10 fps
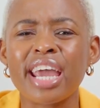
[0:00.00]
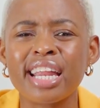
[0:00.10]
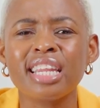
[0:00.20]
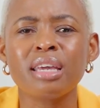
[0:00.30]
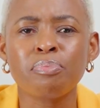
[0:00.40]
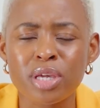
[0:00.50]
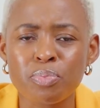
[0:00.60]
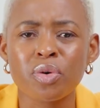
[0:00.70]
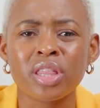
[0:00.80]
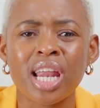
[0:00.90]
any
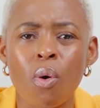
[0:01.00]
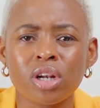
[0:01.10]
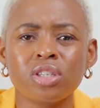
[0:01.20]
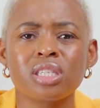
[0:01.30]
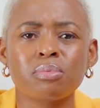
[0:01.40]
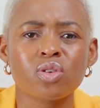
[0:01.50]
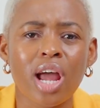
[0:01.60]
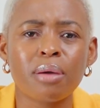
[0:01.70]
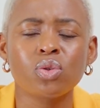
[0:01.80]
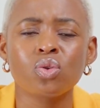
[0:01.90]
people that I wanted to
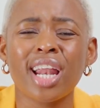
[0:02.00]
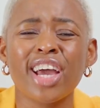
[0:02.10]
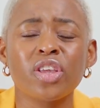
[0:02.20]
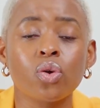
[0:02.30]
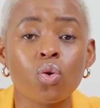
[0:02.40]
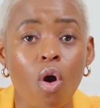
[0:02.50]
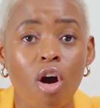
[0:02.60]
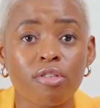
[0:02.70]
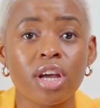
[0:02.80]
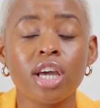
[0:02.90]
subscribe to that I knew
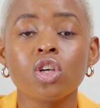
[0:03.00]
of.